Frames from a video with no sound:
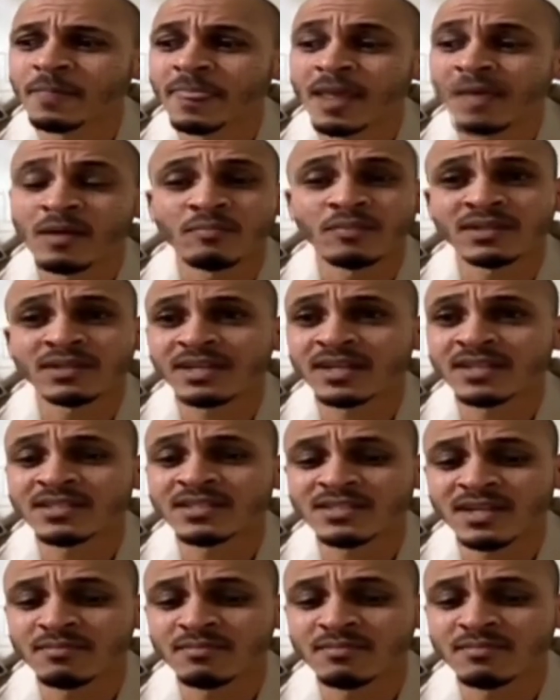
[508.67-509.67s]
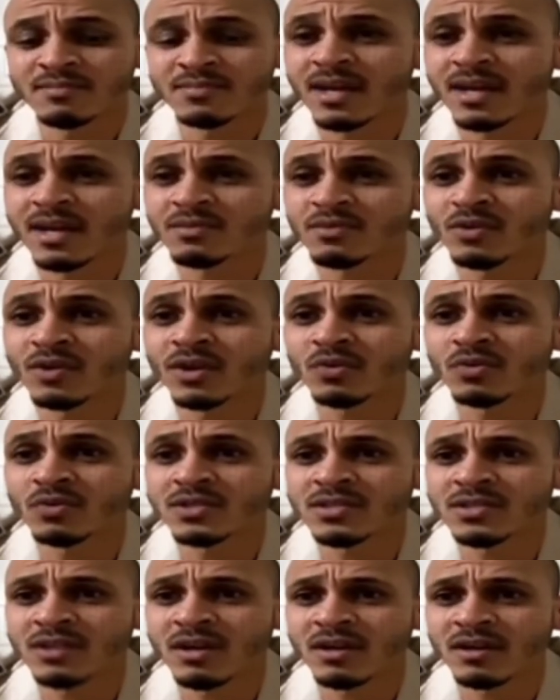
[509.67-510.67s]
But at the same time, you know, a good
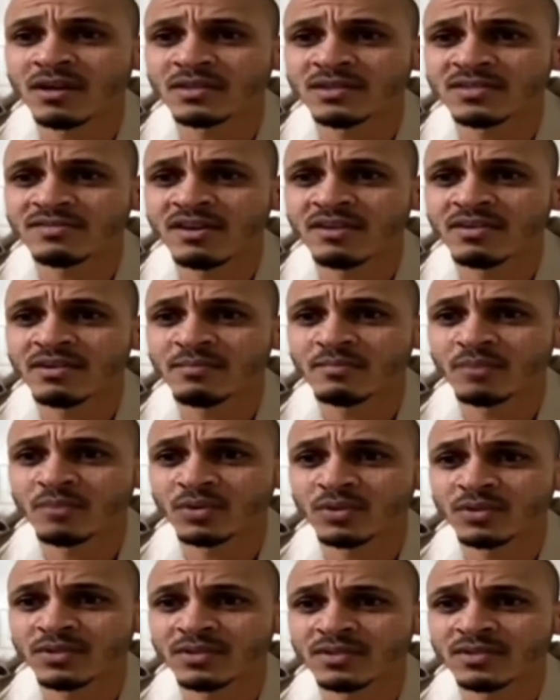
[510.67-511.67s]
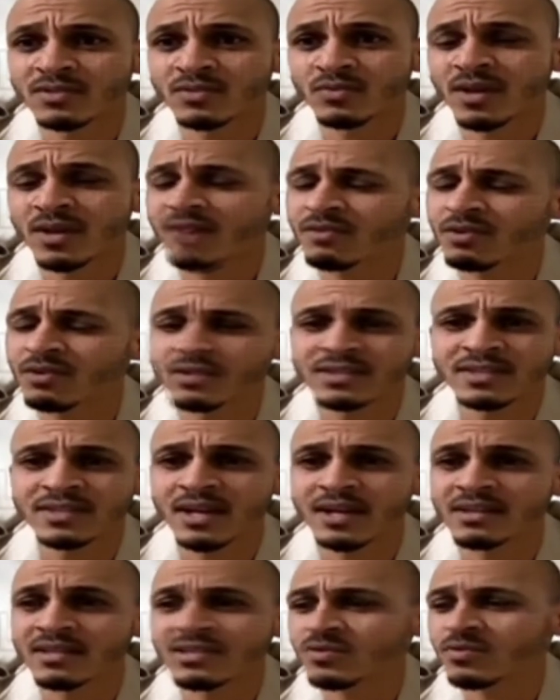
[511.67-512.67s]
start is very important. We have all the
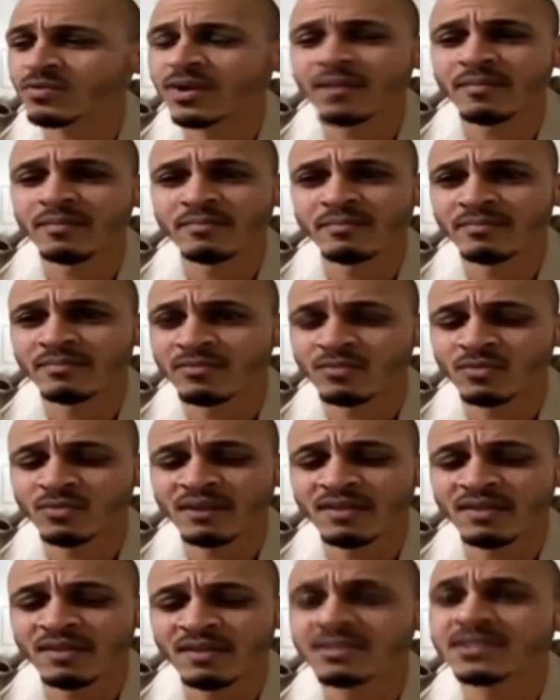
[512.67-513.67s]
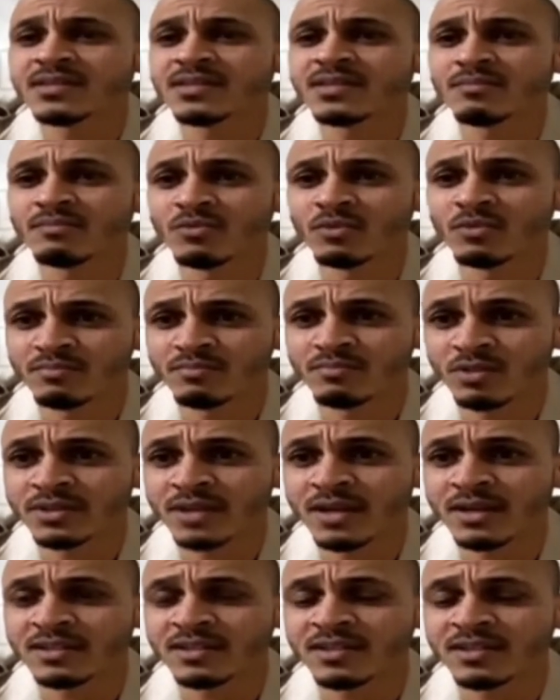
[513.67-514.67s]
talents. We have a team with more
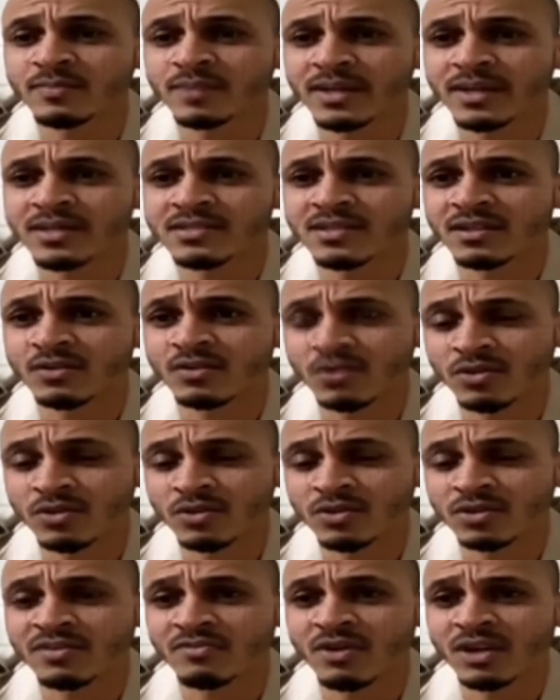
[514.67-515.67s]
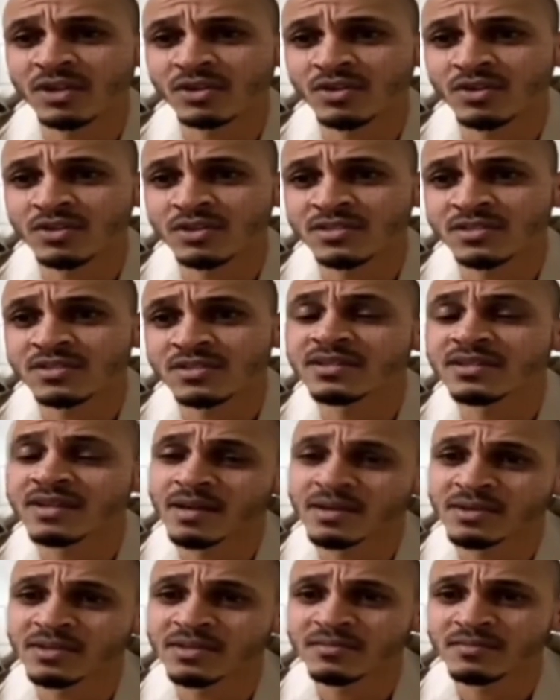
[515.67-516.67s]
talented players than Cote d'Ivoire does. They're a
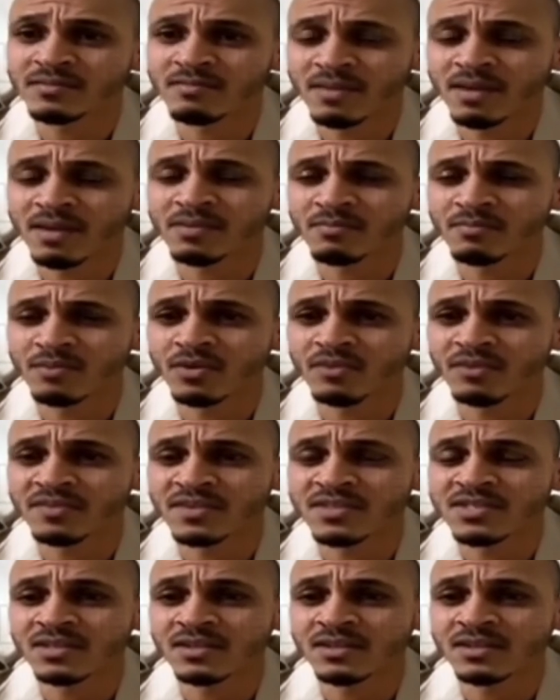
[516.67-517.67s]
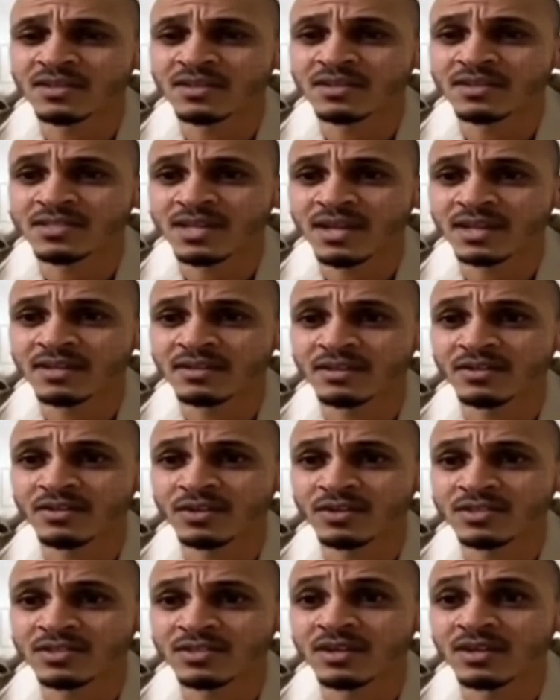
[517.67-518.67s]
bit maybe more physical side than
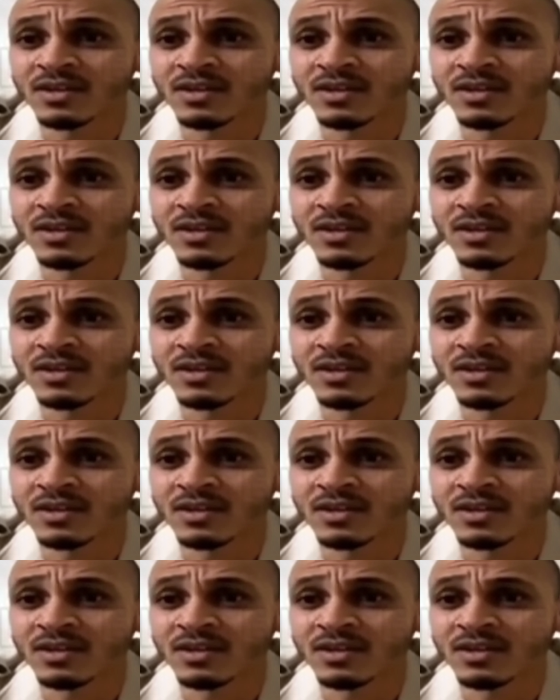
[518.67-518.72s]
us.